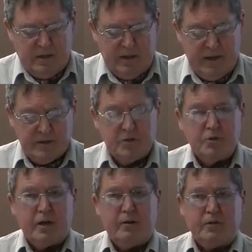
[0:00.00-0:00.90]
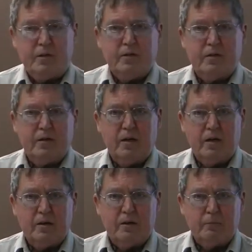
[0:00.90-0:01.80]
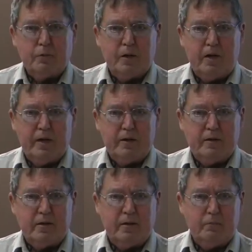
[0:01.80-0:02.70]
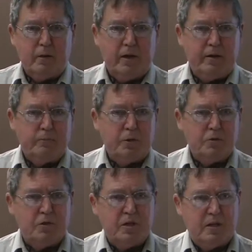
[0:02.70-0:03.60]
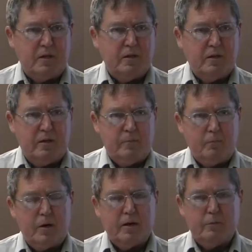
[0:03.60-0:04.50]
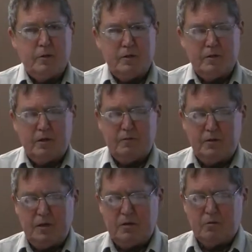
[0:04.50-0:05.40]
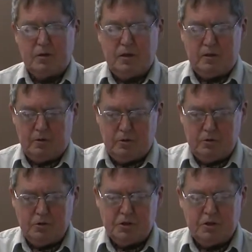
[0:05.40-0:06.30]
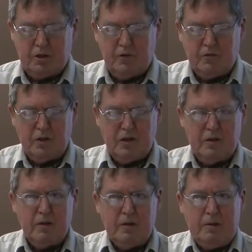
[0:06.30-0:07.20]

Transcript: And the new covenant uh, implied uh, by both the embodiment of the, or the inclusion of the